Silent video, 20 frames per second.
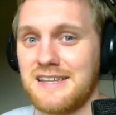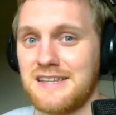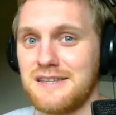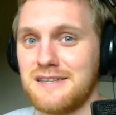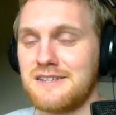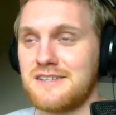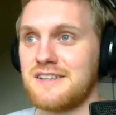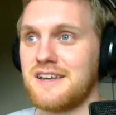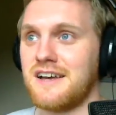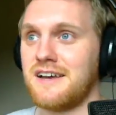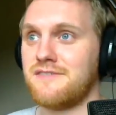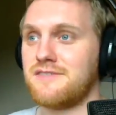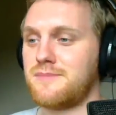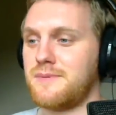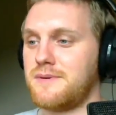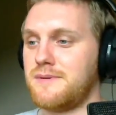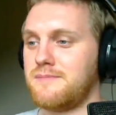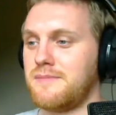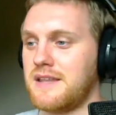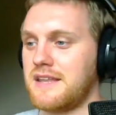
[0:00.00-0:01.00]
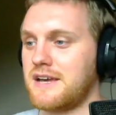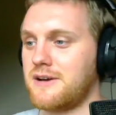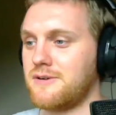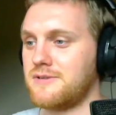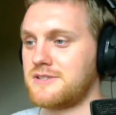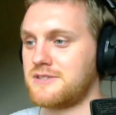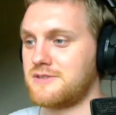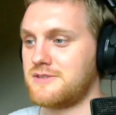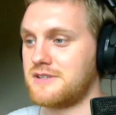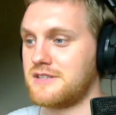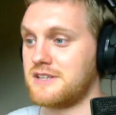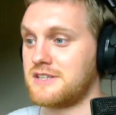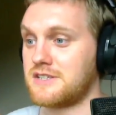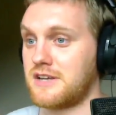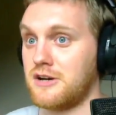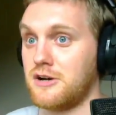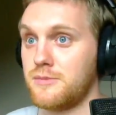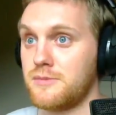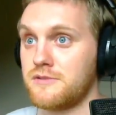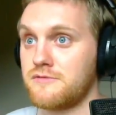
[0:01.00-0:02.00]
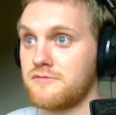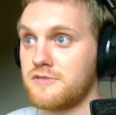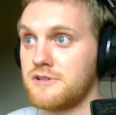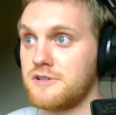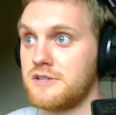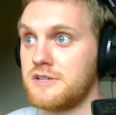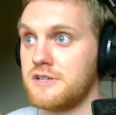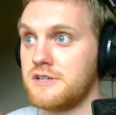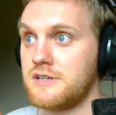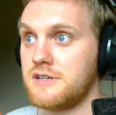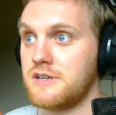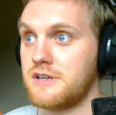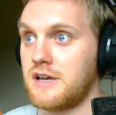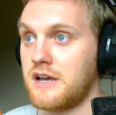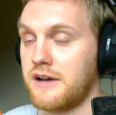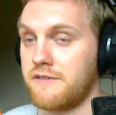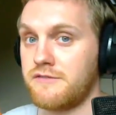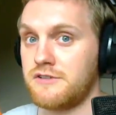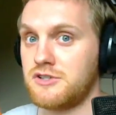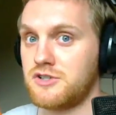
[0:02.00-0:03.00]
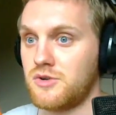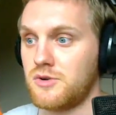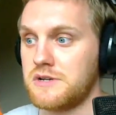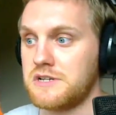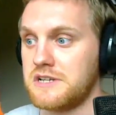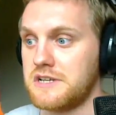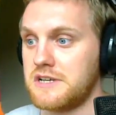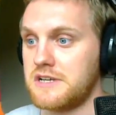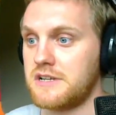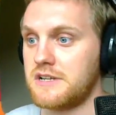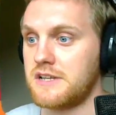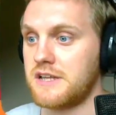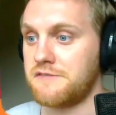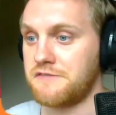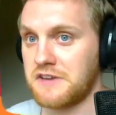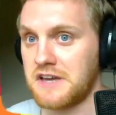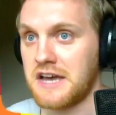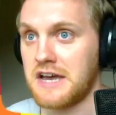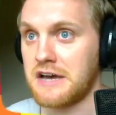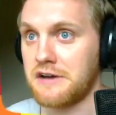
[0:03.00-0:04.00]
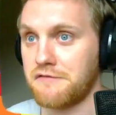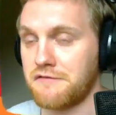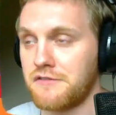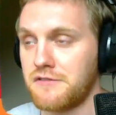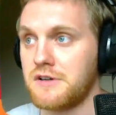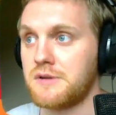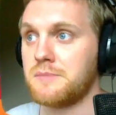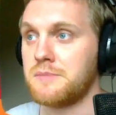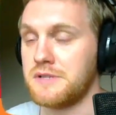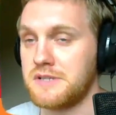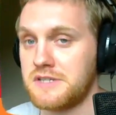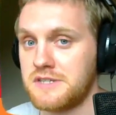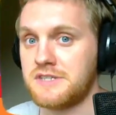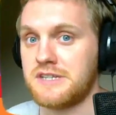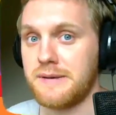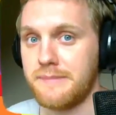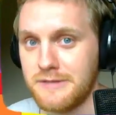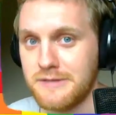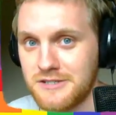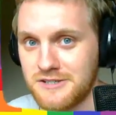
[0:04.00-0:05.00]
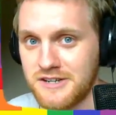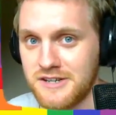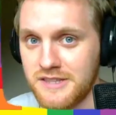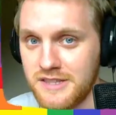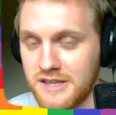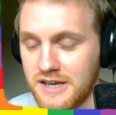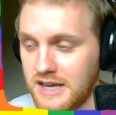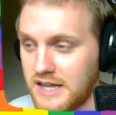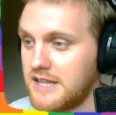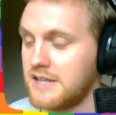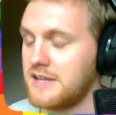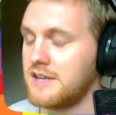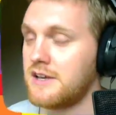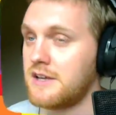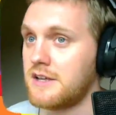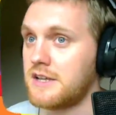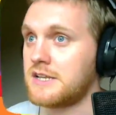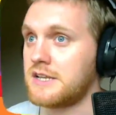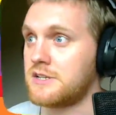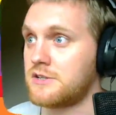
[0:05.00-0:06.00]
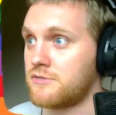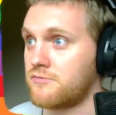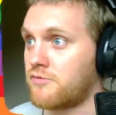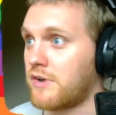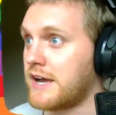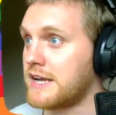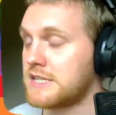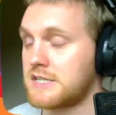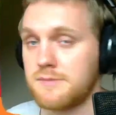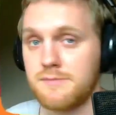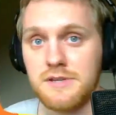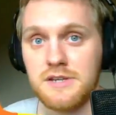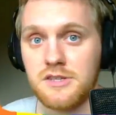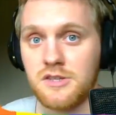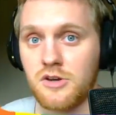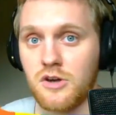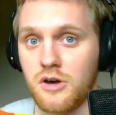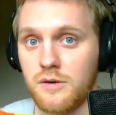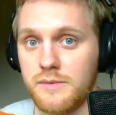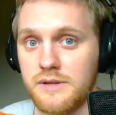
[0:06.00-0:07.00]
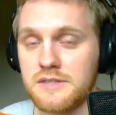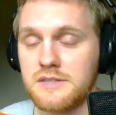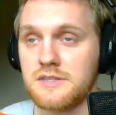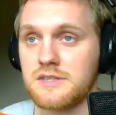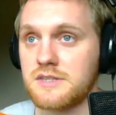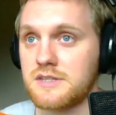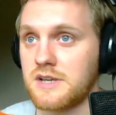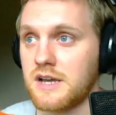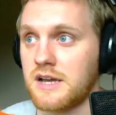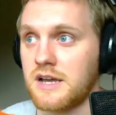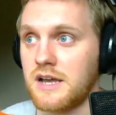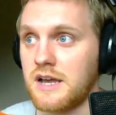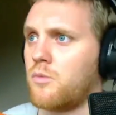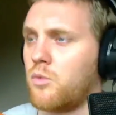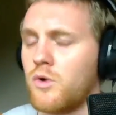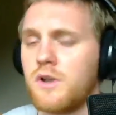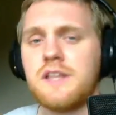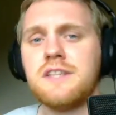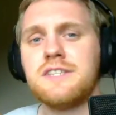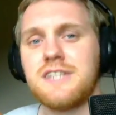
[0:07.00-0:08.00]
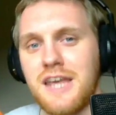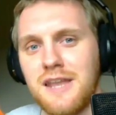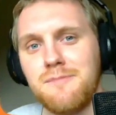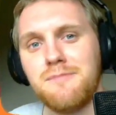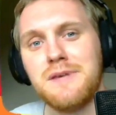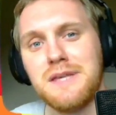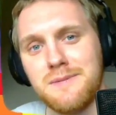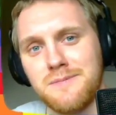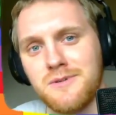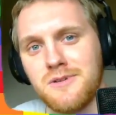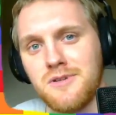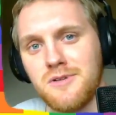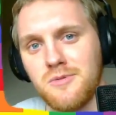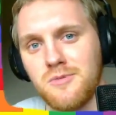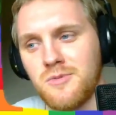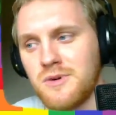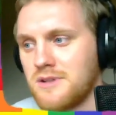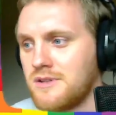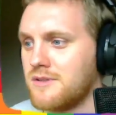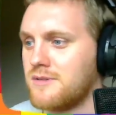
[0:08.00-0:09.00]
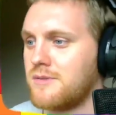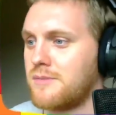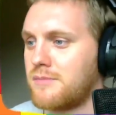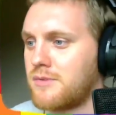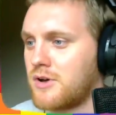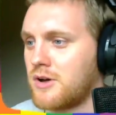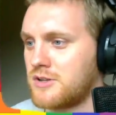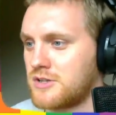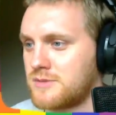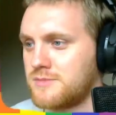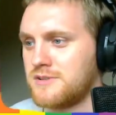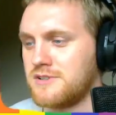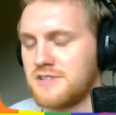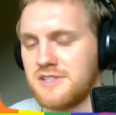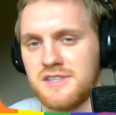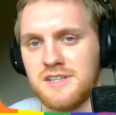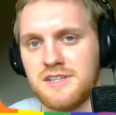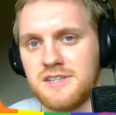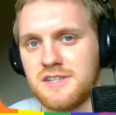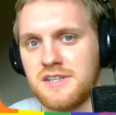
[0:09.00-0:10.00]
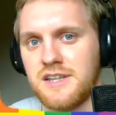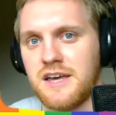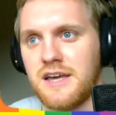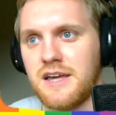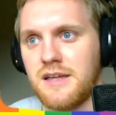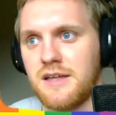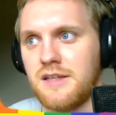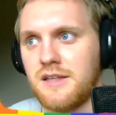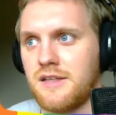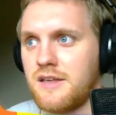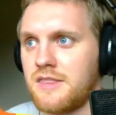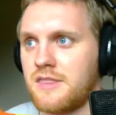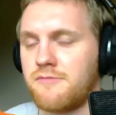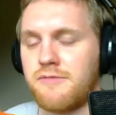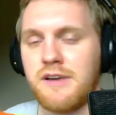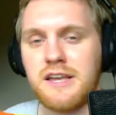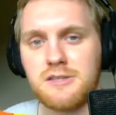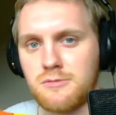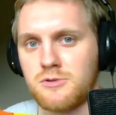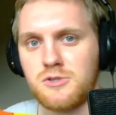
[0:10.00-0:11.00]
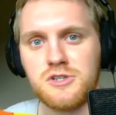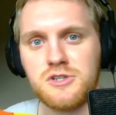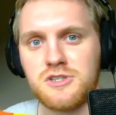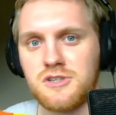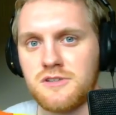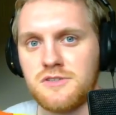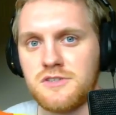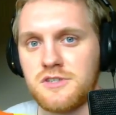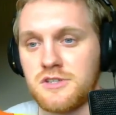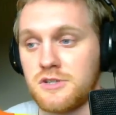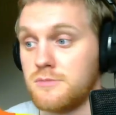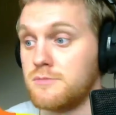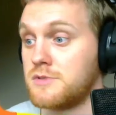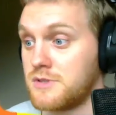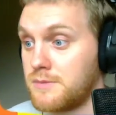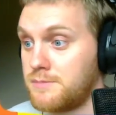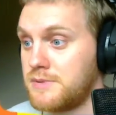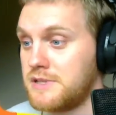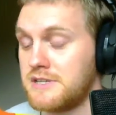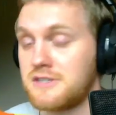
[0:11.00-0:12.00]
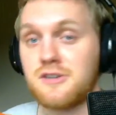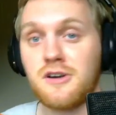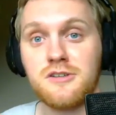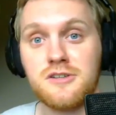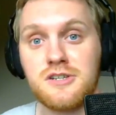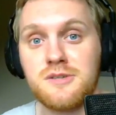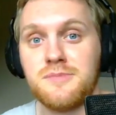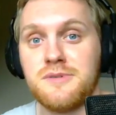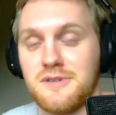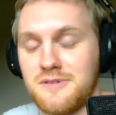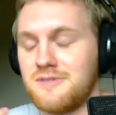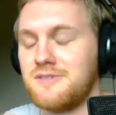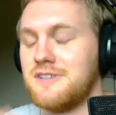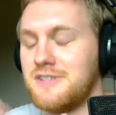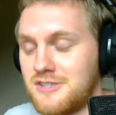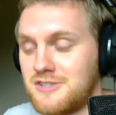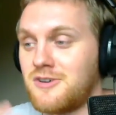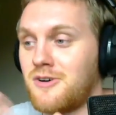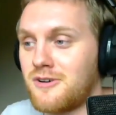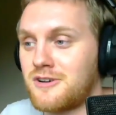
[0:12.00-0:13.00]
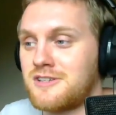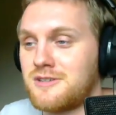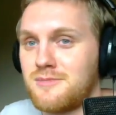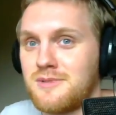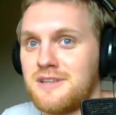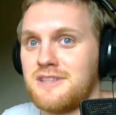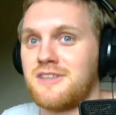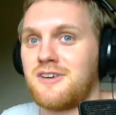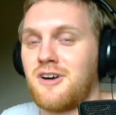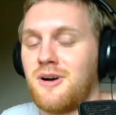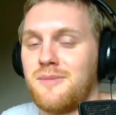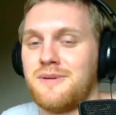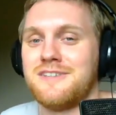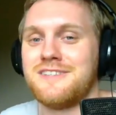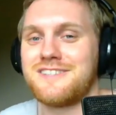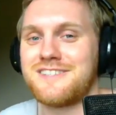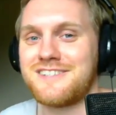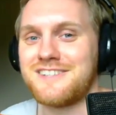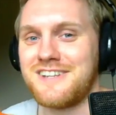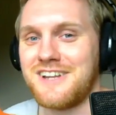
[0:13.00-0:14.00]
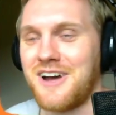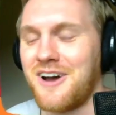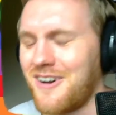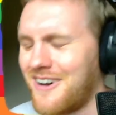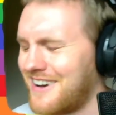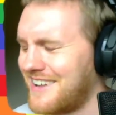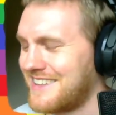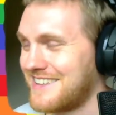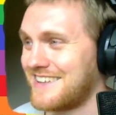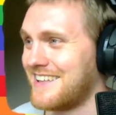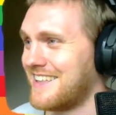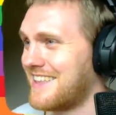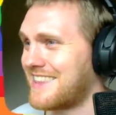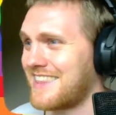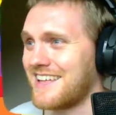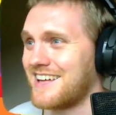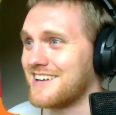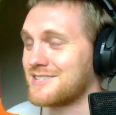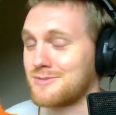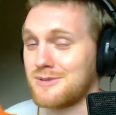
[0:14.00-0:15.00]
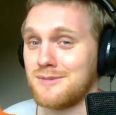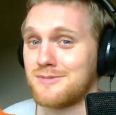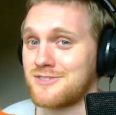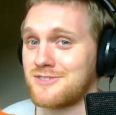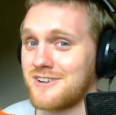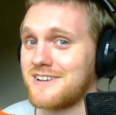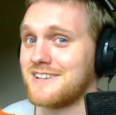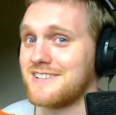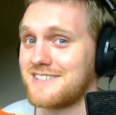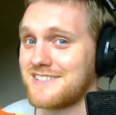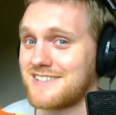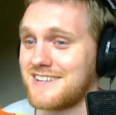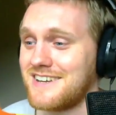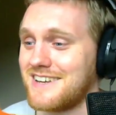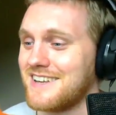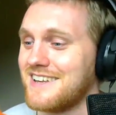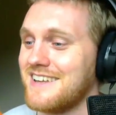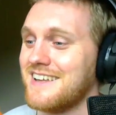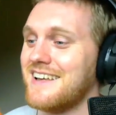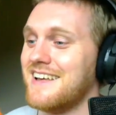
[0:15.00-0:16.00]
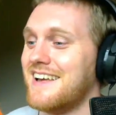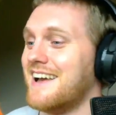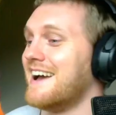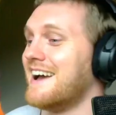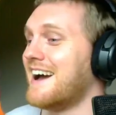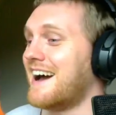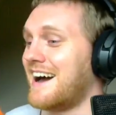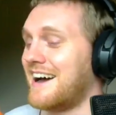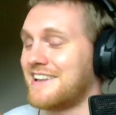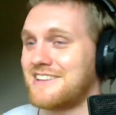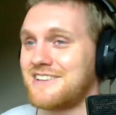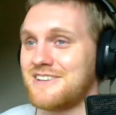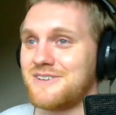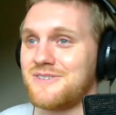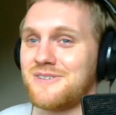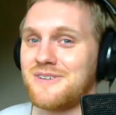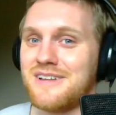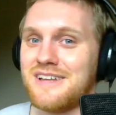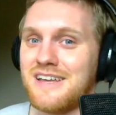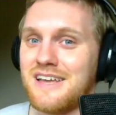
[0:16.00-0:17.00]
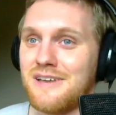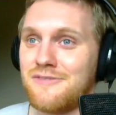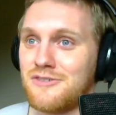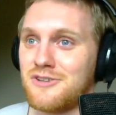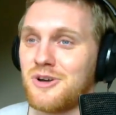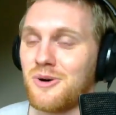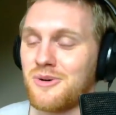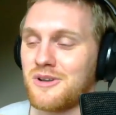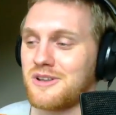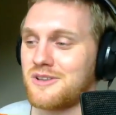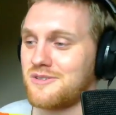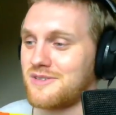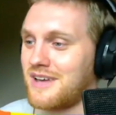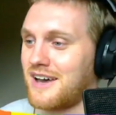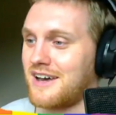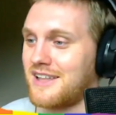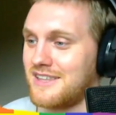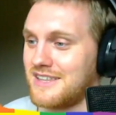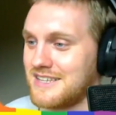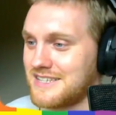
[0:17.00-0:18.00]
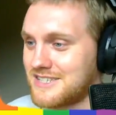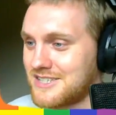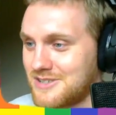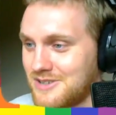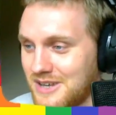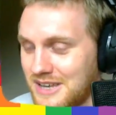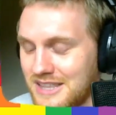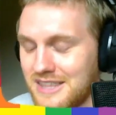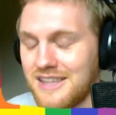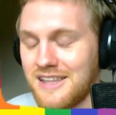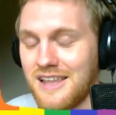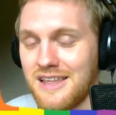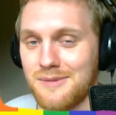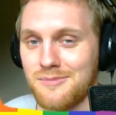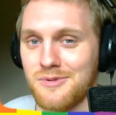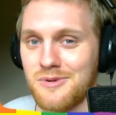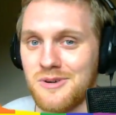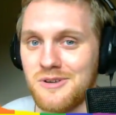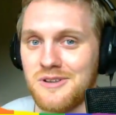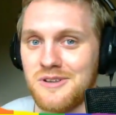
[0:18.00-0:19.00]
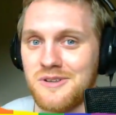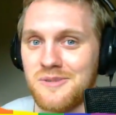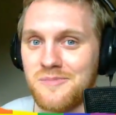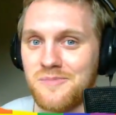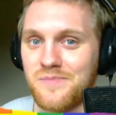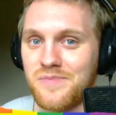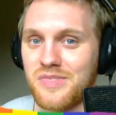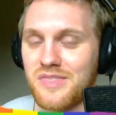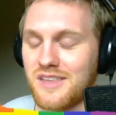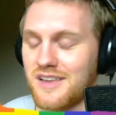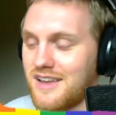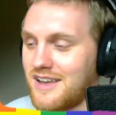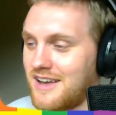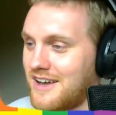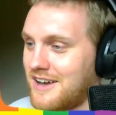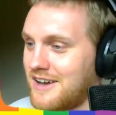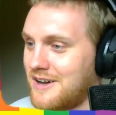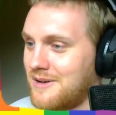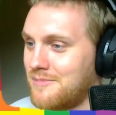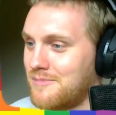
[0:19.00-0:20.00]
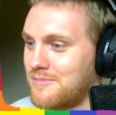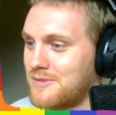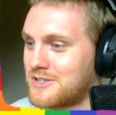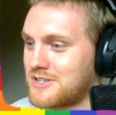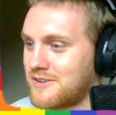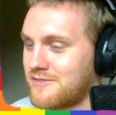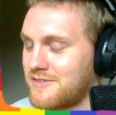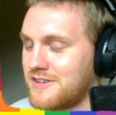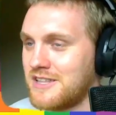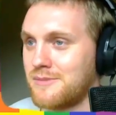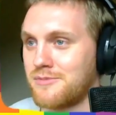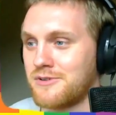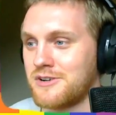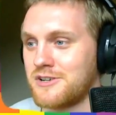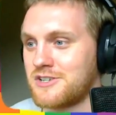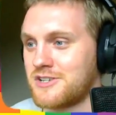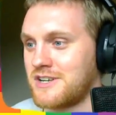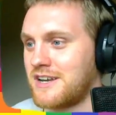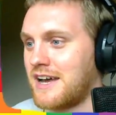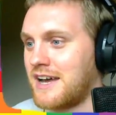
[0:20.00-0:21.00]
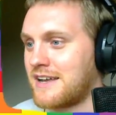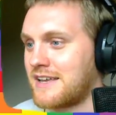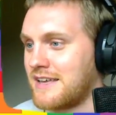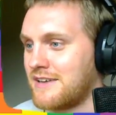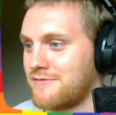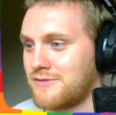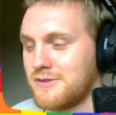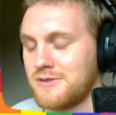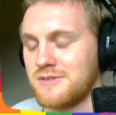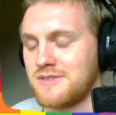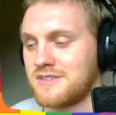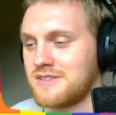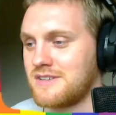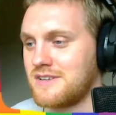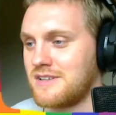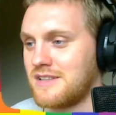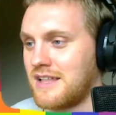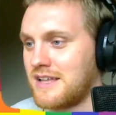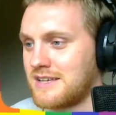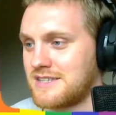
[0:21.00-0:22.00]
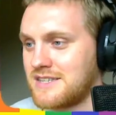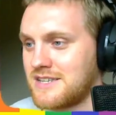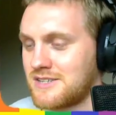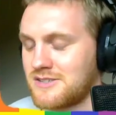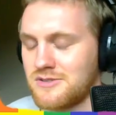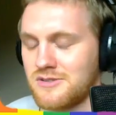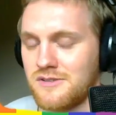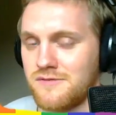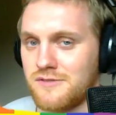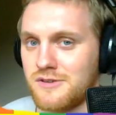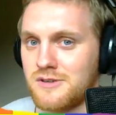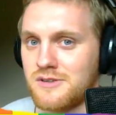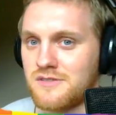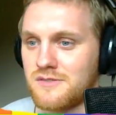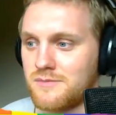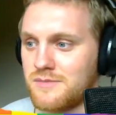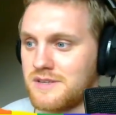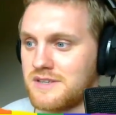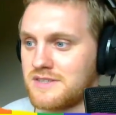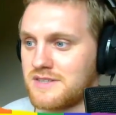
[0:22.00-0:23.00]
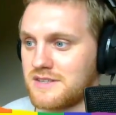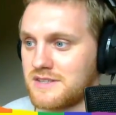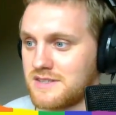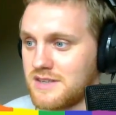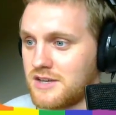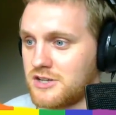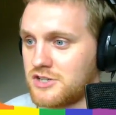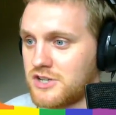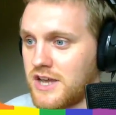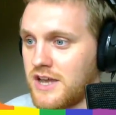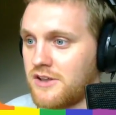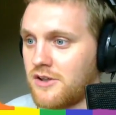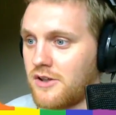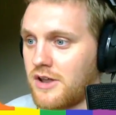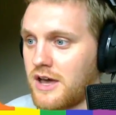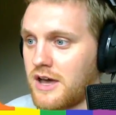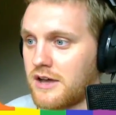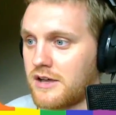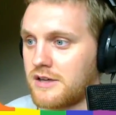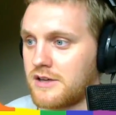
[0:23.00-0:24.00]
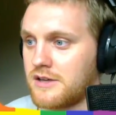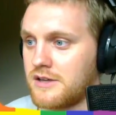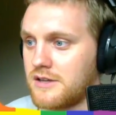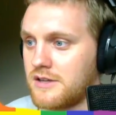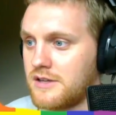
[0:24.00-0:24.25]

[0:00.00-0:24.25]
end. I've spent many hours doing this. I hope you really have enjoyed it. If you have, please demonstrate that. Write to me in the comments. 1 in 10 people will contribute to the internet. The rest will just consume. So please contribute. Talk to me in the comments, you know. I think that's what I'm trying to say. And do, if you don't want to do that, at least do hit the like button, which I really appreciate. I get views, like 600 views from these things that are shared on Arc,